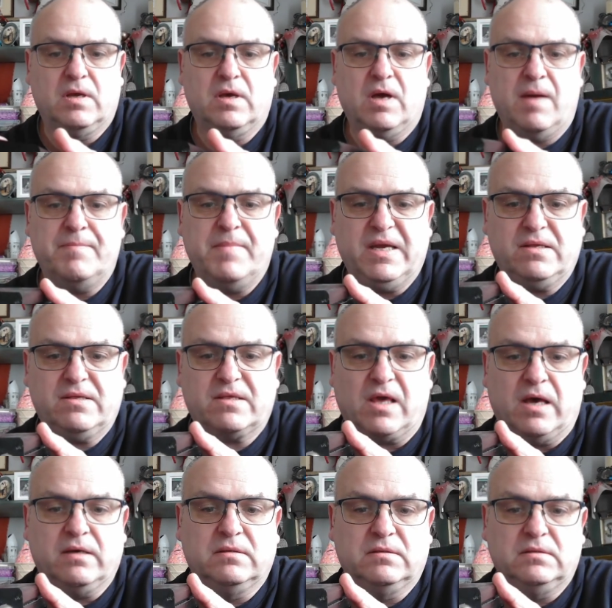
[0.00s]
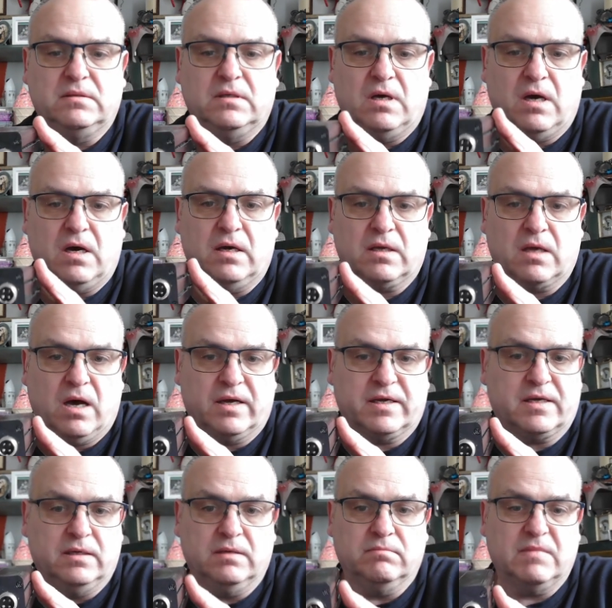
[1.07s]
a meter. I
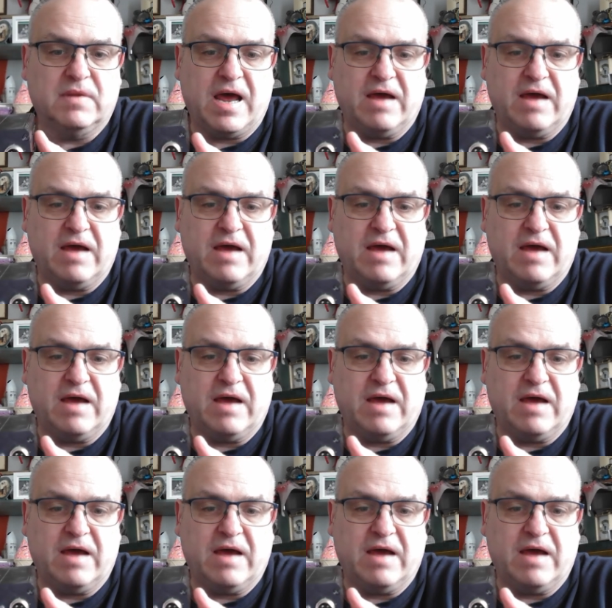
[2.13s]
can